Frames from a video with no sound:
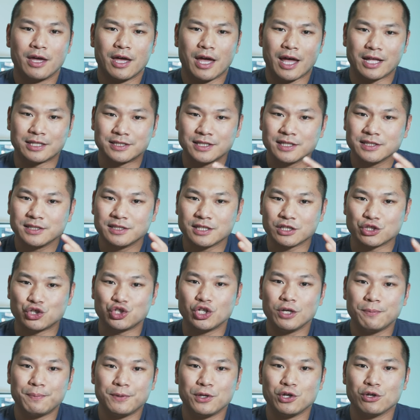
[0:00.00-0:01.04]
And since the
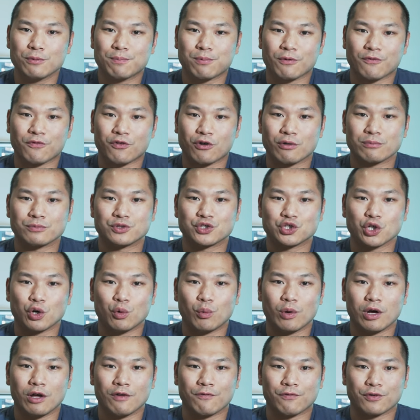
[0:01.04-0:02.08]
GPU performed so
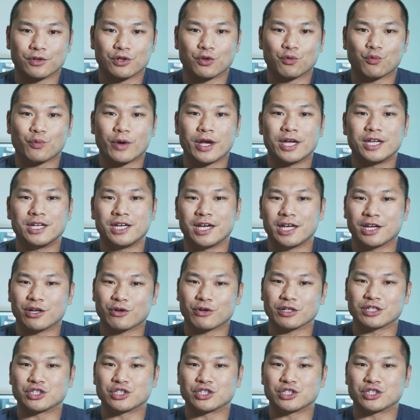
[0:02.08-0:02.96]
well for the radiator